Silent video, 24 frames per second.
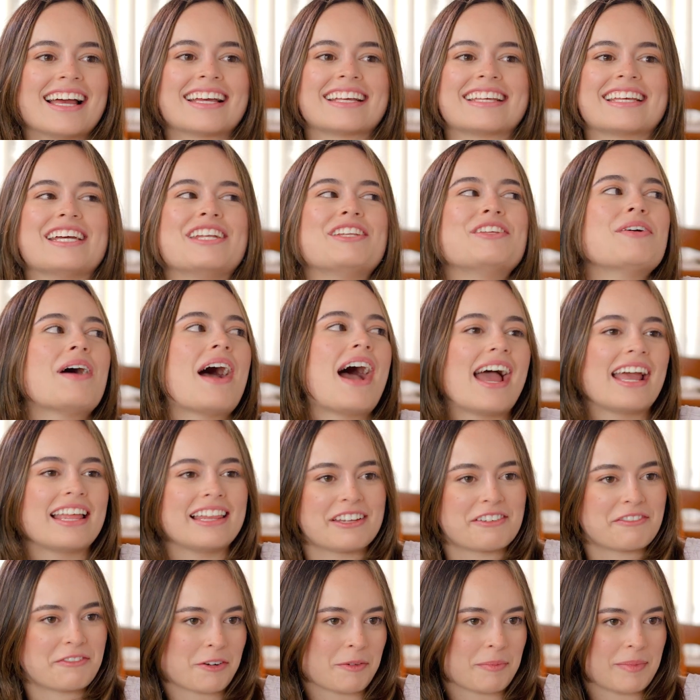Can you
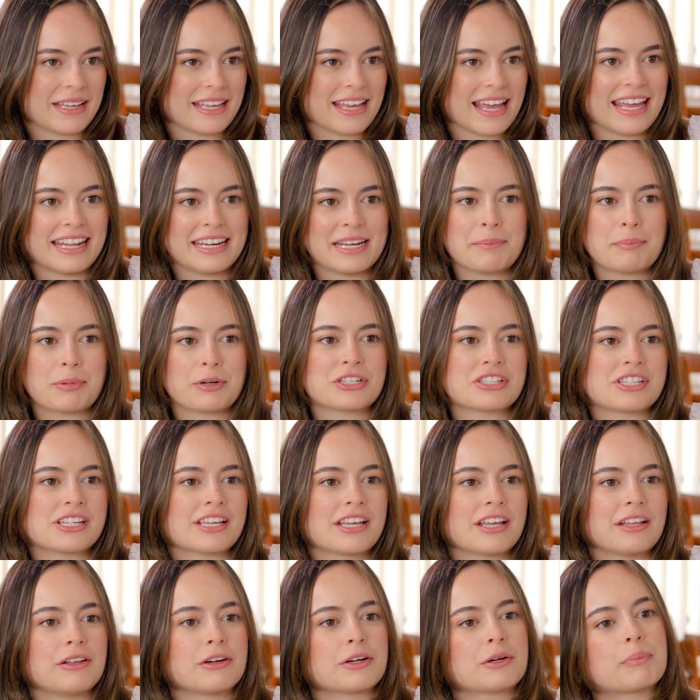highlight for me any
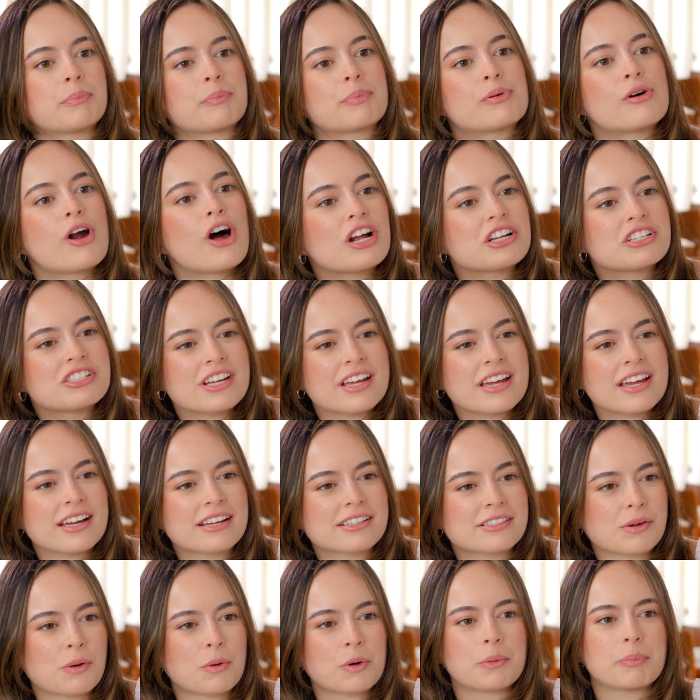particular
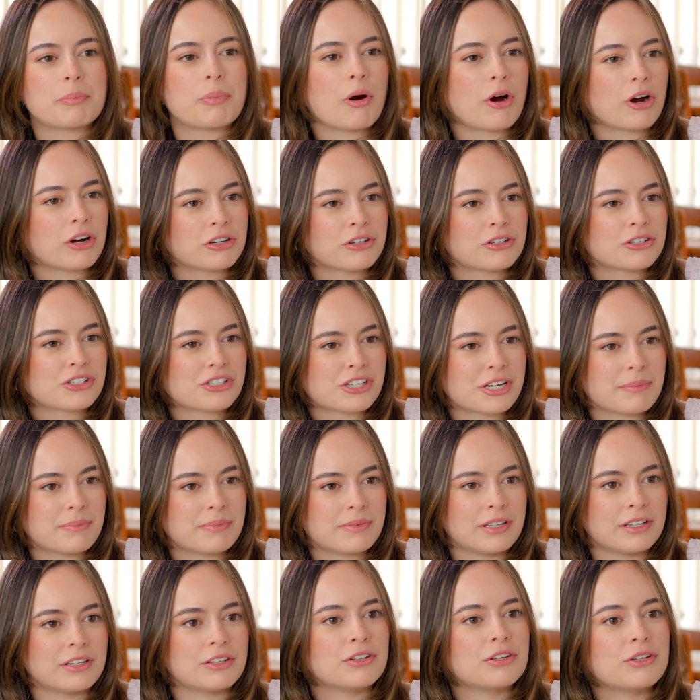project or partnership
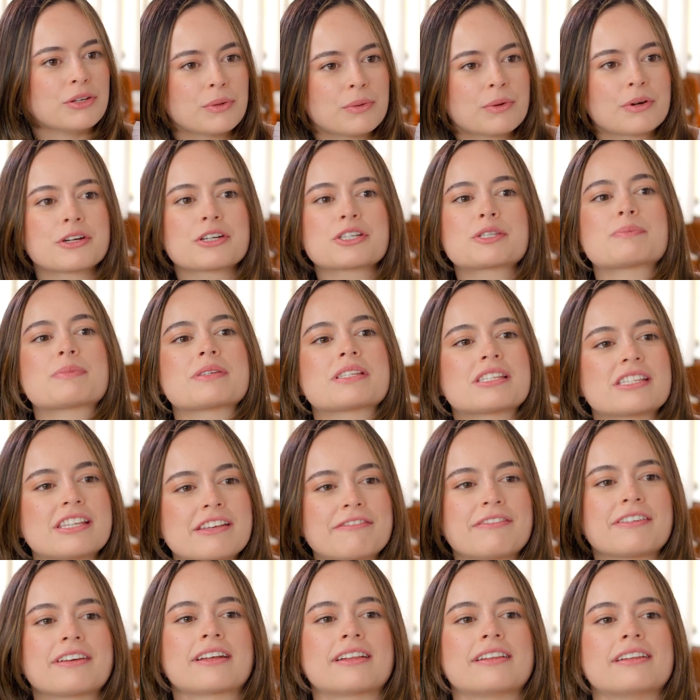that you were
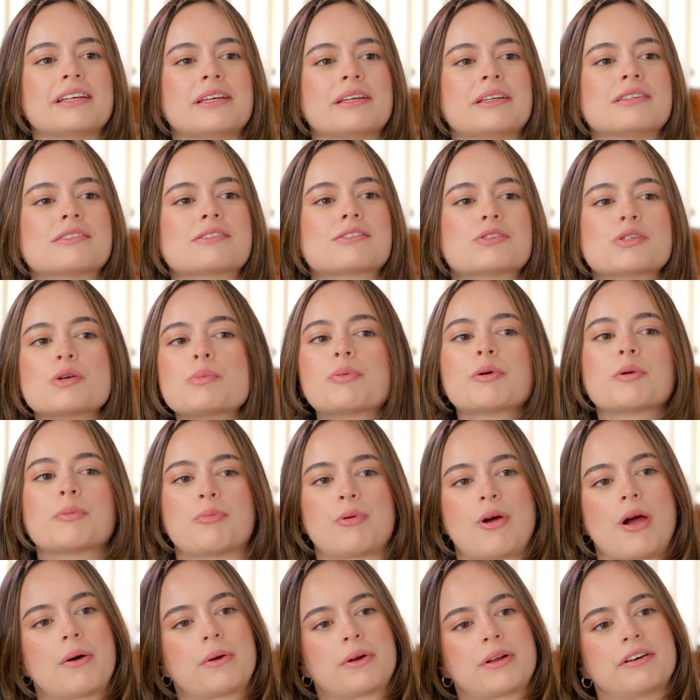specifically super
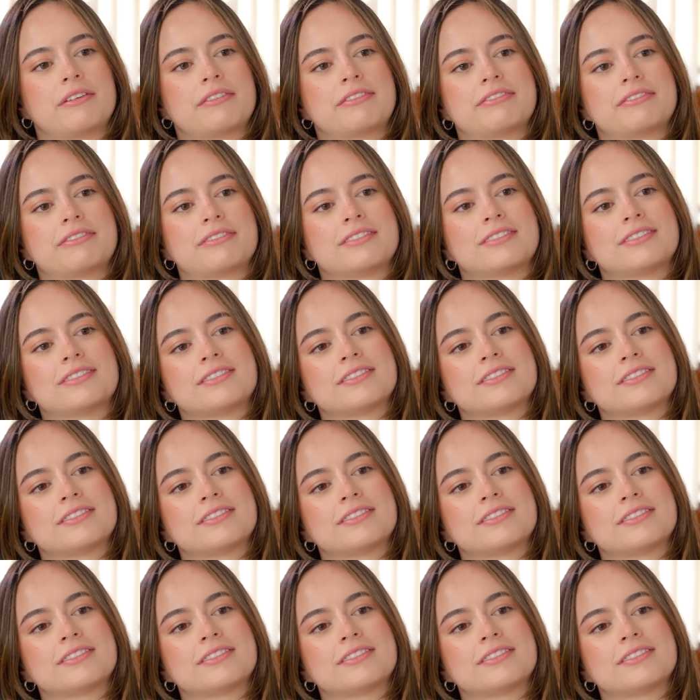proud of?